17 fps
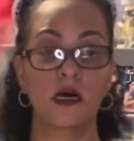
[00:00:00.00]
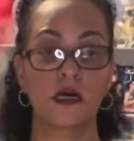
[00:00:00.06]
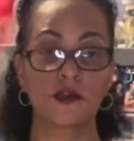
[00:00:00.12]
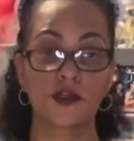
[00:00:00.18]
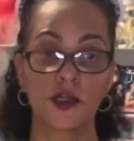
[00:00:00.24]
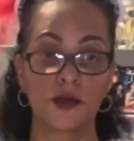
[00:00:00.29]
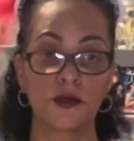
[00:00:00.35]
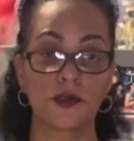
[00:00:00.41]

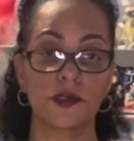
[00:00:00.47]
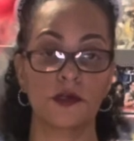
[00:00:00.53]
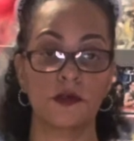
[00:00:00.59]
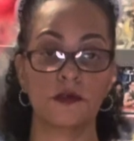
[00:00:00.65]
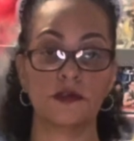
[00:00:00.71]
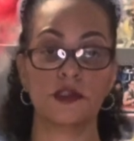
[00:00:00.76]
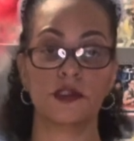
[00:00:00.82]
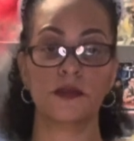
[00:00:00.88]

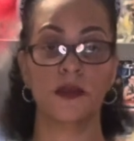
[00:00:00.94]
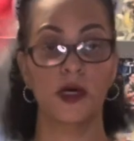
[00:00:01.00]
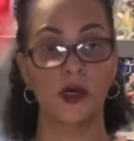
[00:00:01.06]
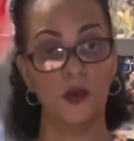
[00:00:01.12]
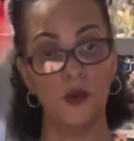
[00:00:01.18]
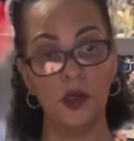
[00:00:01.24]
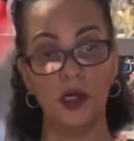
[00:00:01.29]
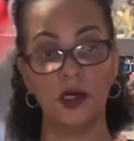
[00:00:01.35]
noodles.
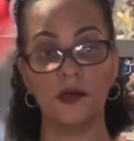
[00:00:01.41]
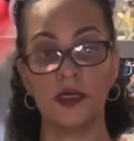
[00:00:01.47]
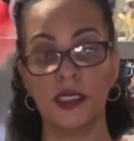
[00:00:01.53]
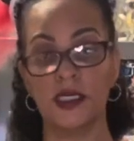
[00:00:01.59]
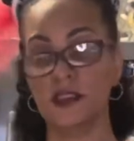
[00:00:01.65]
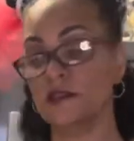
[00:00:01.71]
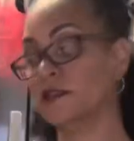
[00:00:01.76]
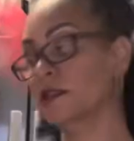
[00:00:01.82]
But we'll
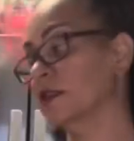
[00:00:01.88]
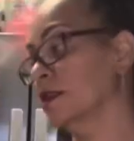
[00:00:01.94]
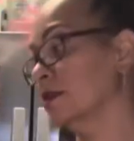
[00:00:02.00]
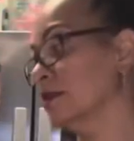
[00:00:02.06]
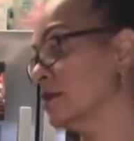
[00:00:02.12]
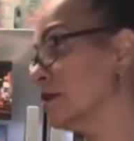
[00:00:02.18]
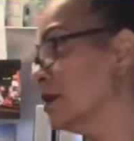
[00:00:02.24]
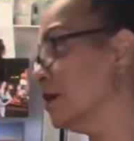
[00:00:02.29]
get to
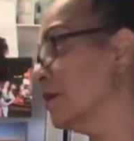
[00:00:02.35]
this in a